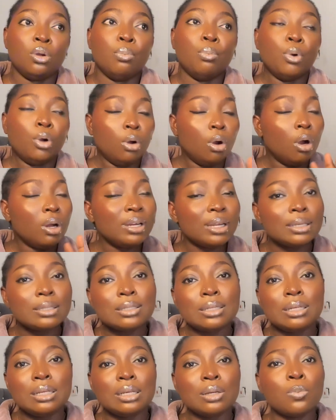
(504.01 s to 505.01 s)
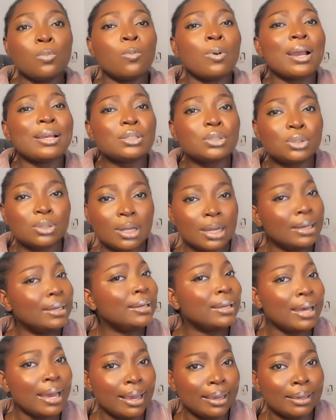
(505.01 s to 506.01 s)
But honestly, why should I
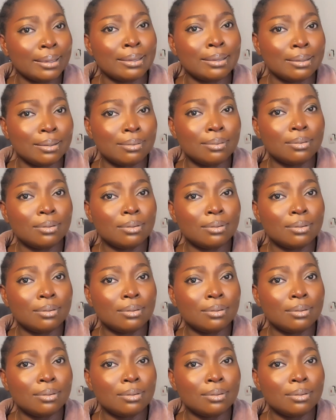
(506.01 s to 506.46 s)
lie?